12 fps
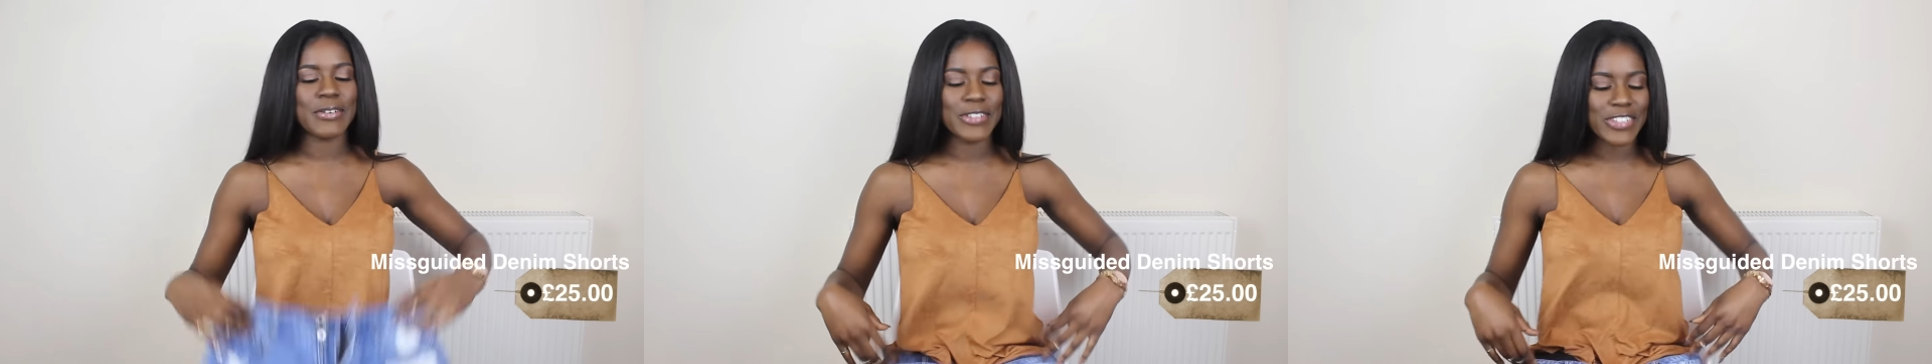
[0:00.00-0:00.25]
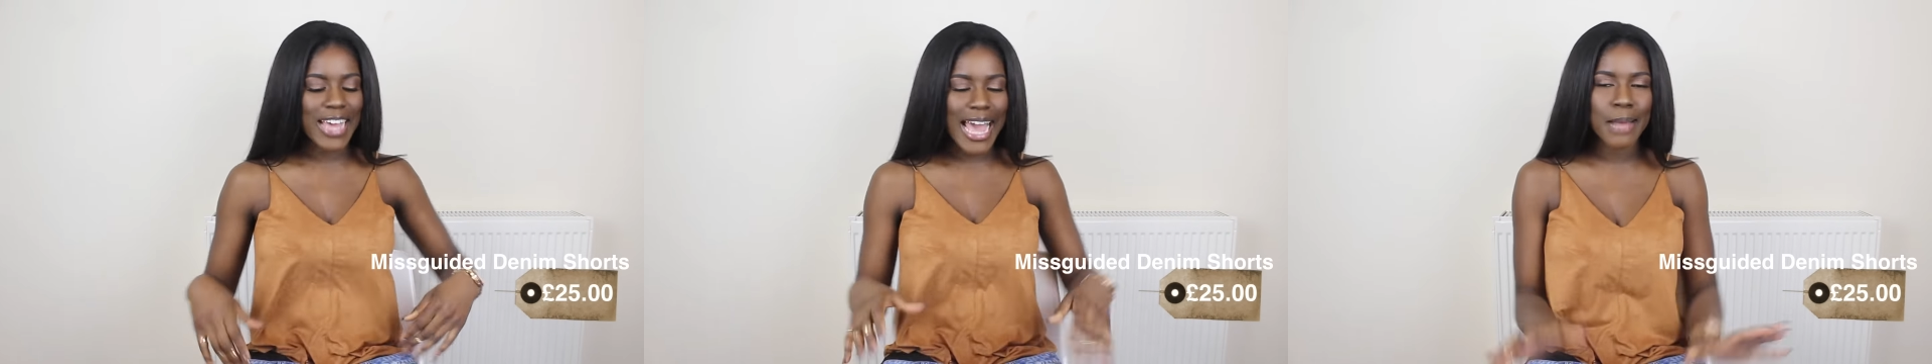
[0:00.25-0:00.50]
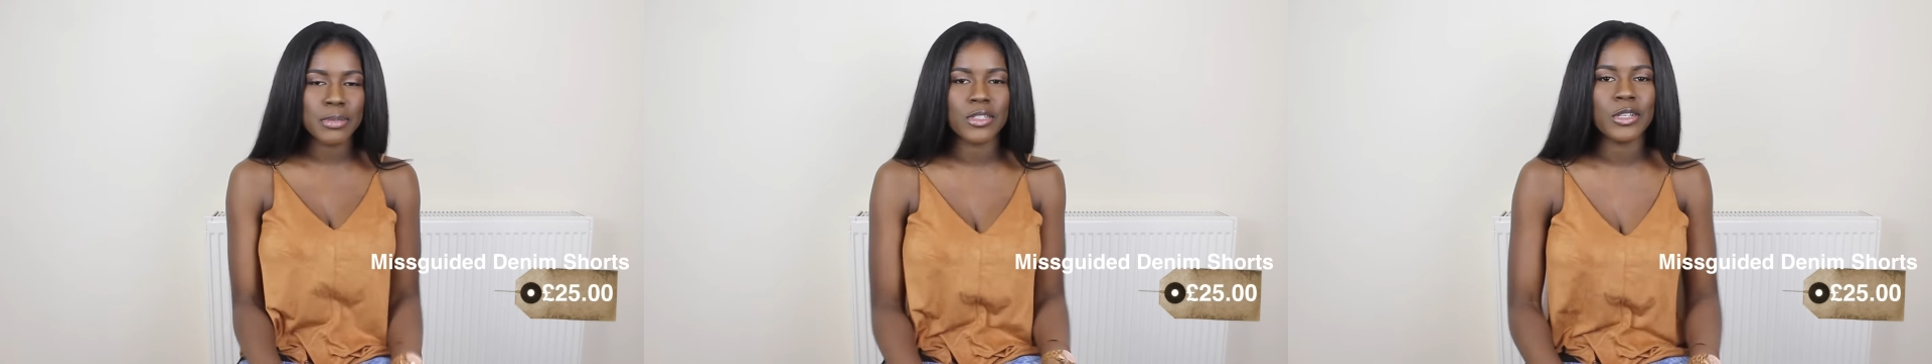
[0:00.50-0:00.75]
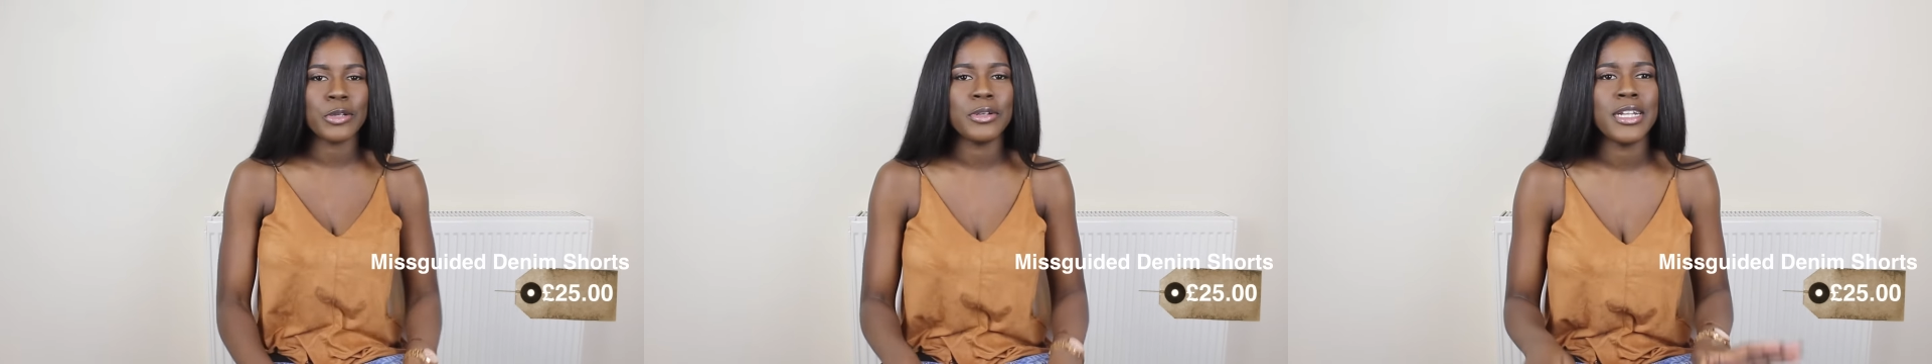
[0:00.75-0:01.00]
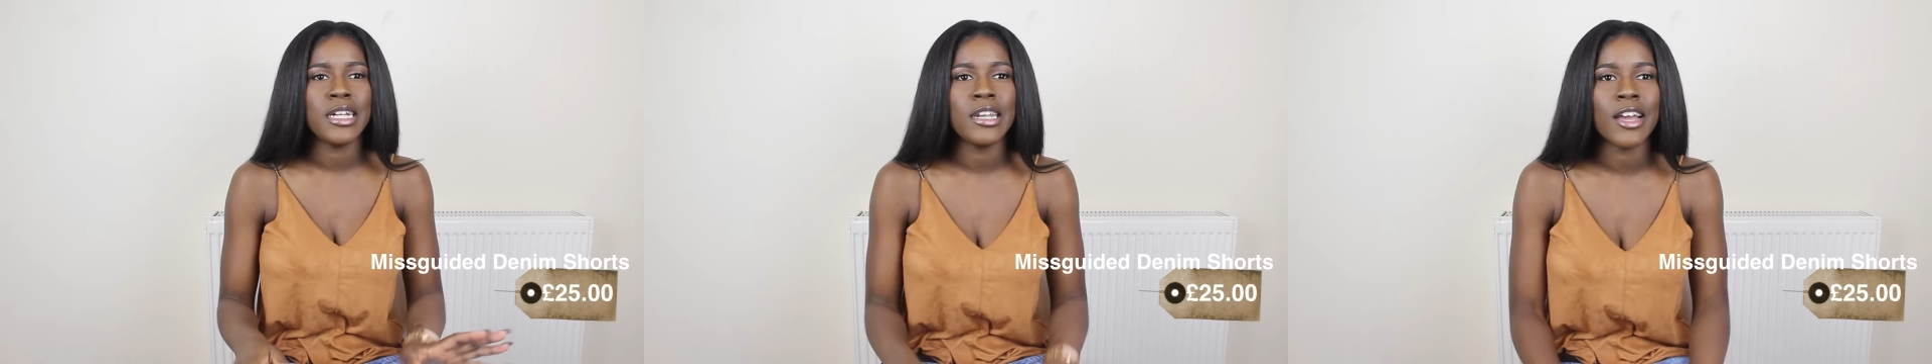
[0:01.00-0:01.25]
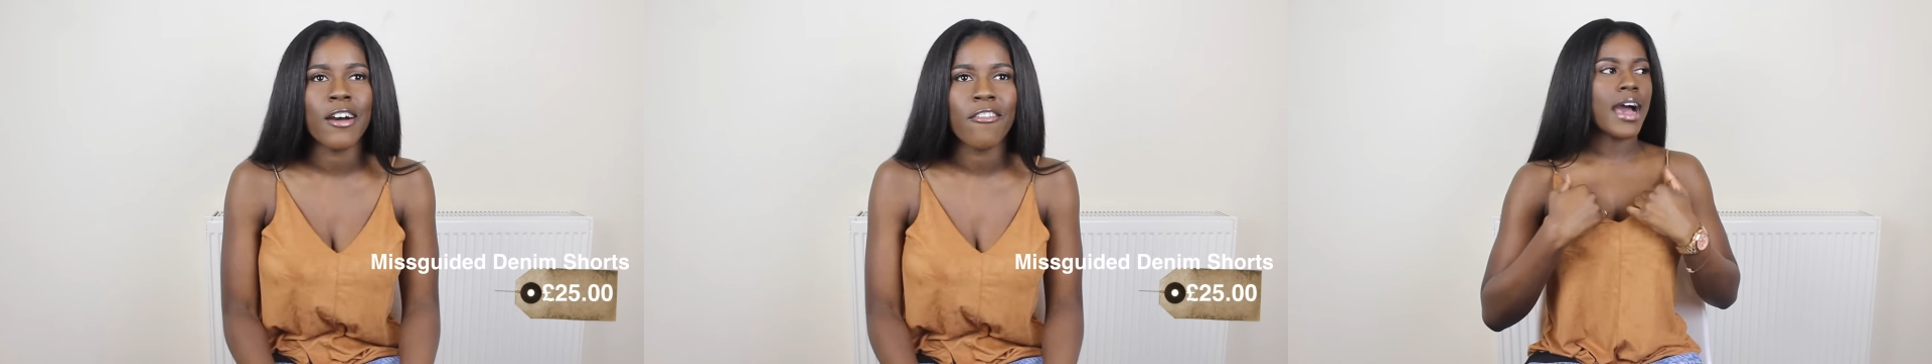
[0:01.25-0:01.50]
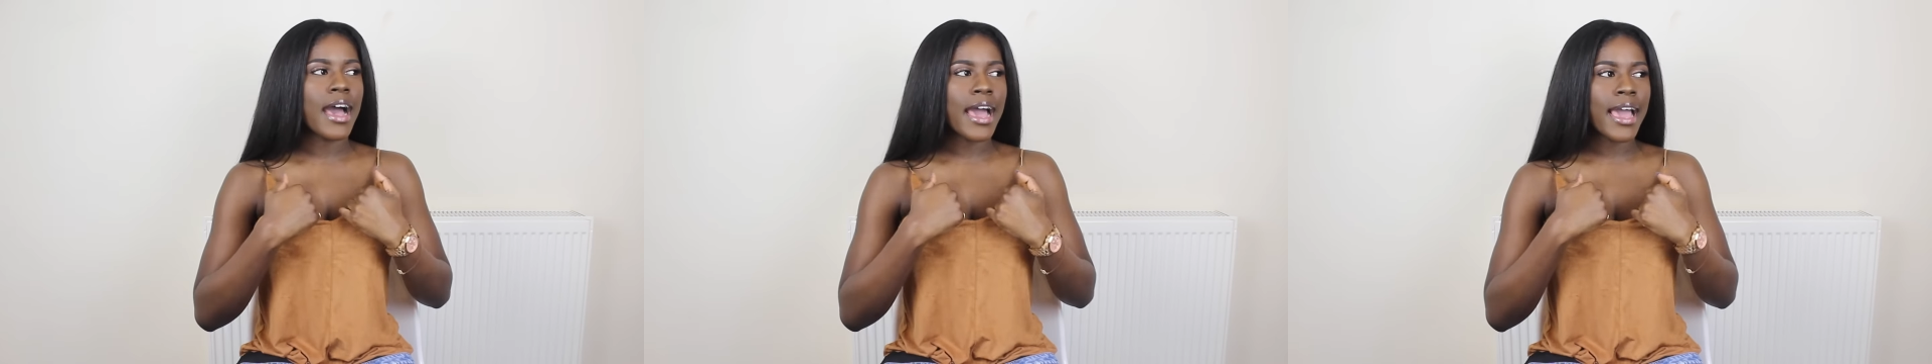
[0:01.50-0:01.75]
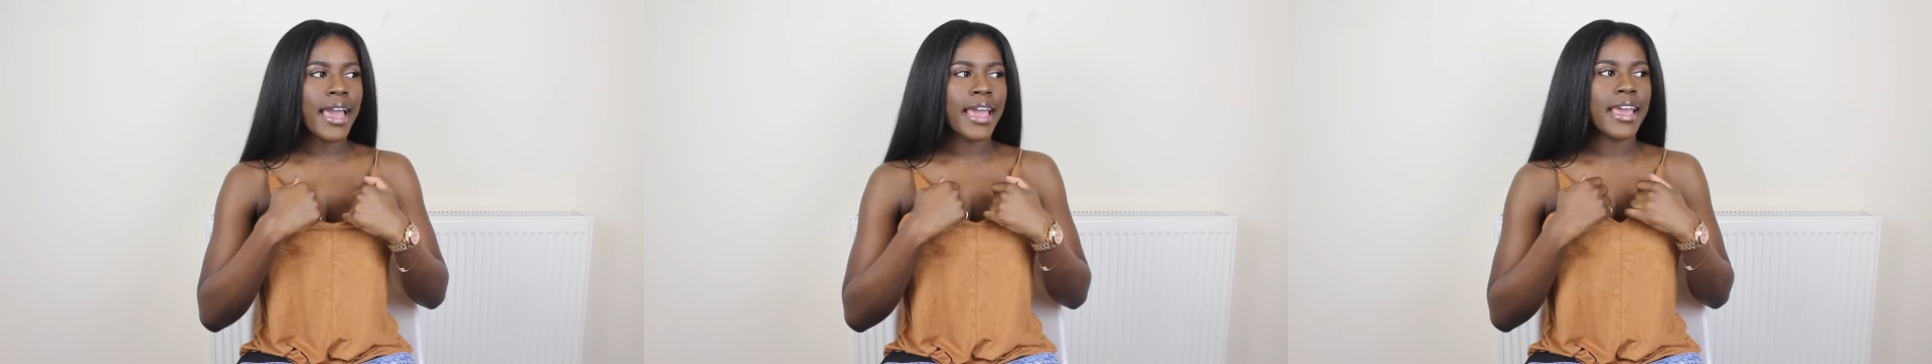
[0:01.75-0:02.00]
which I absolutely love.
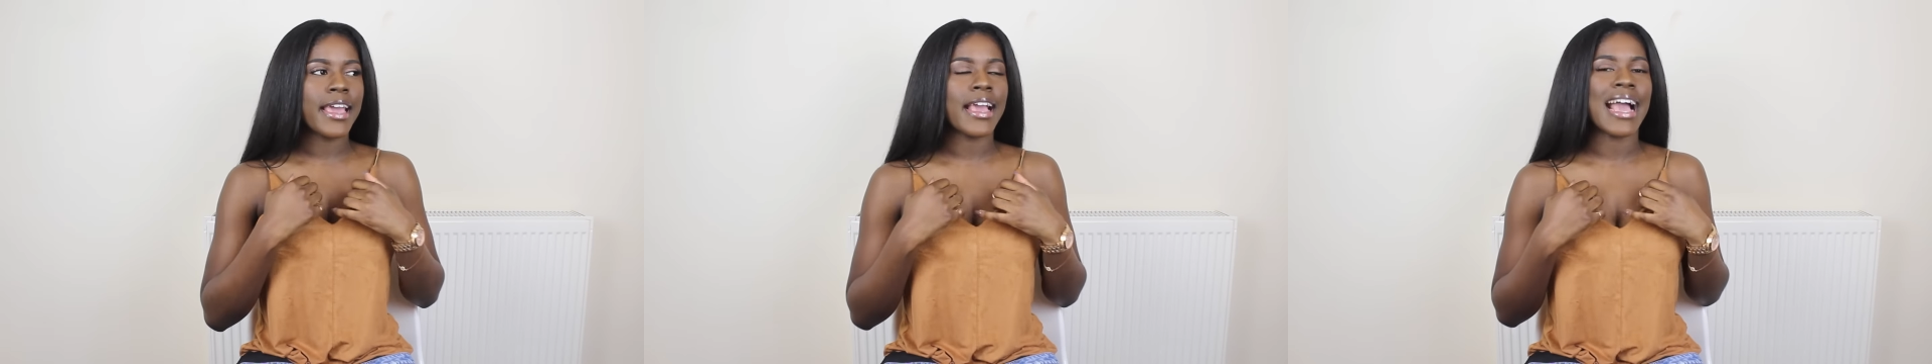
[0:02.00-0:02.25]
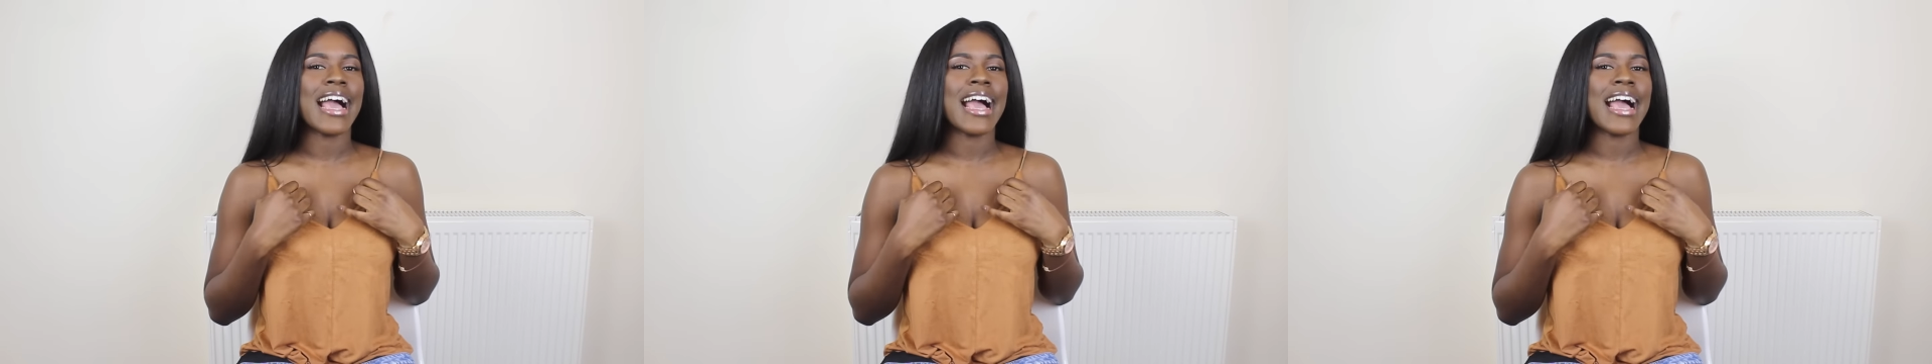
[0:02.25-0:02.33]
I